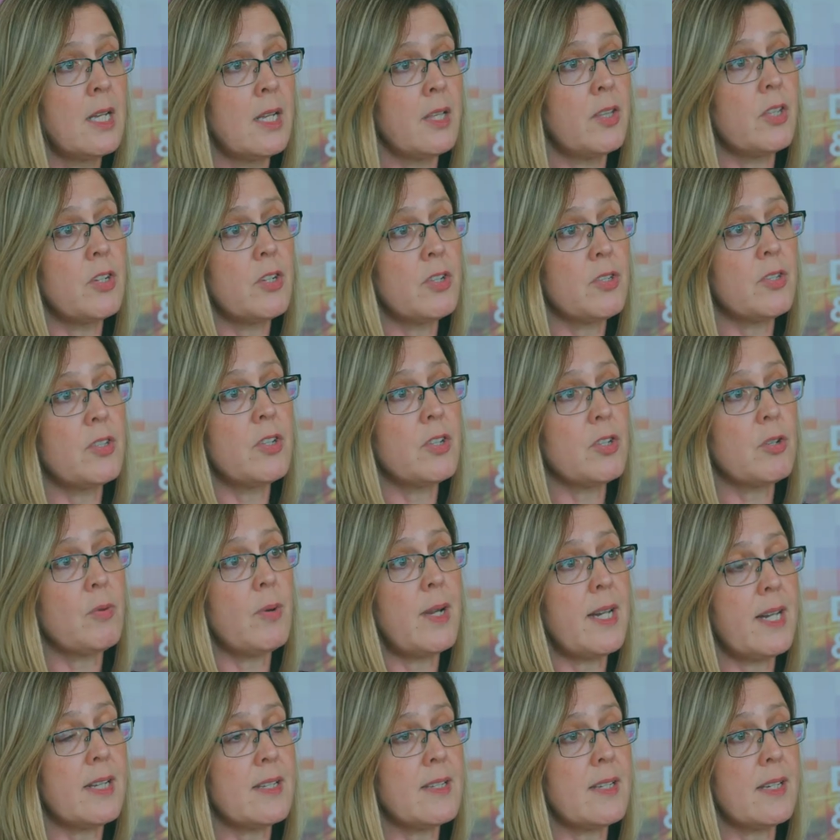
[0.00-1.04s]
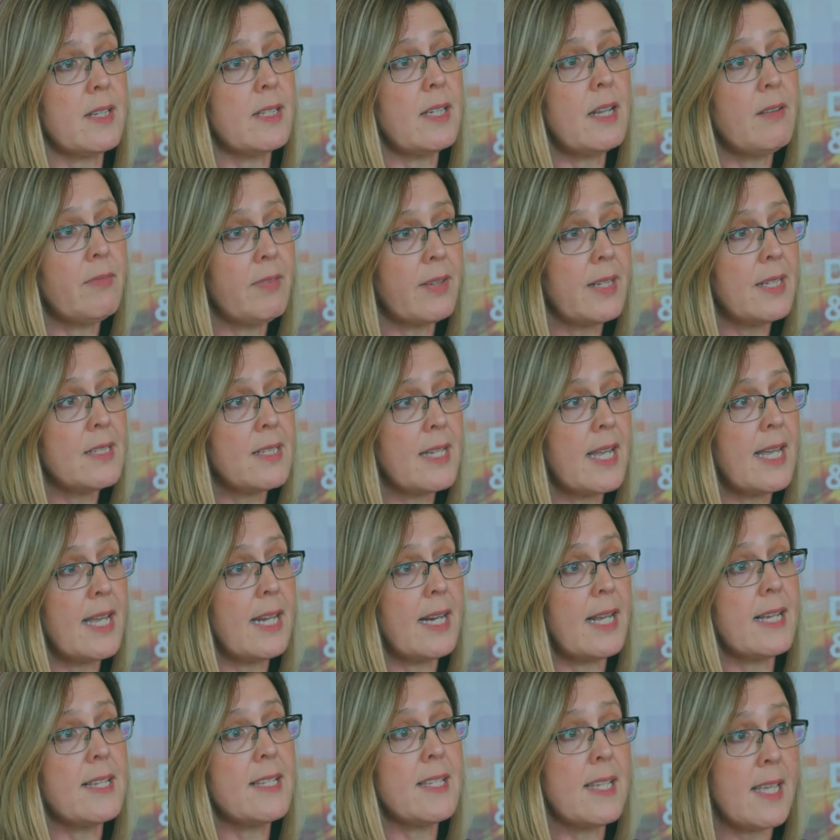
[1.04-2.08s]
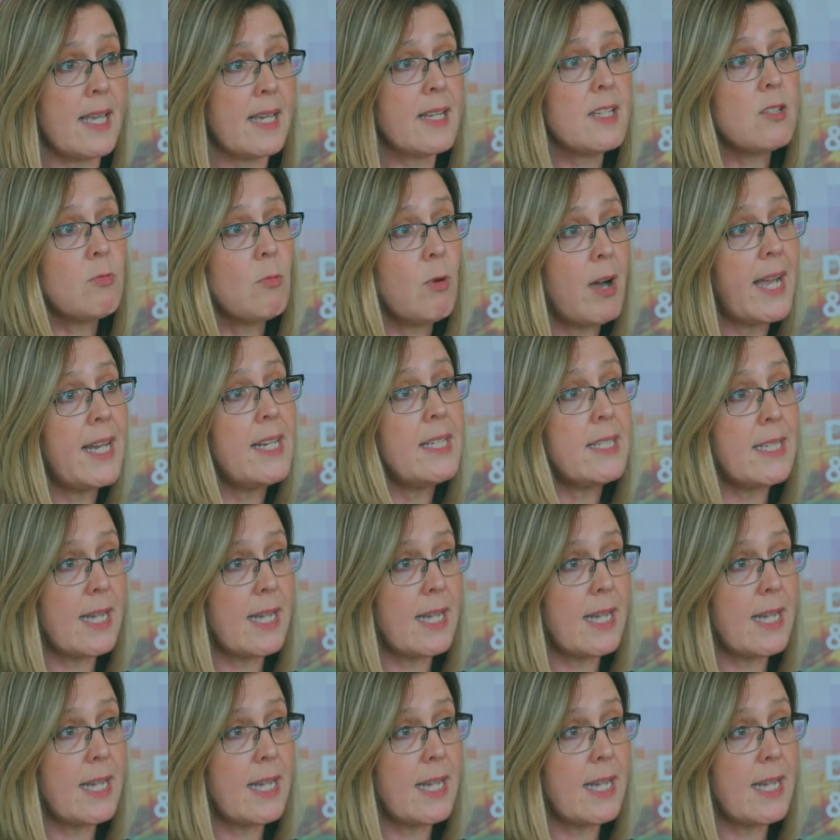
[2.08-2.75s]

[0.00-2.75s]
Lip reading: There's quite a significant NICS-wide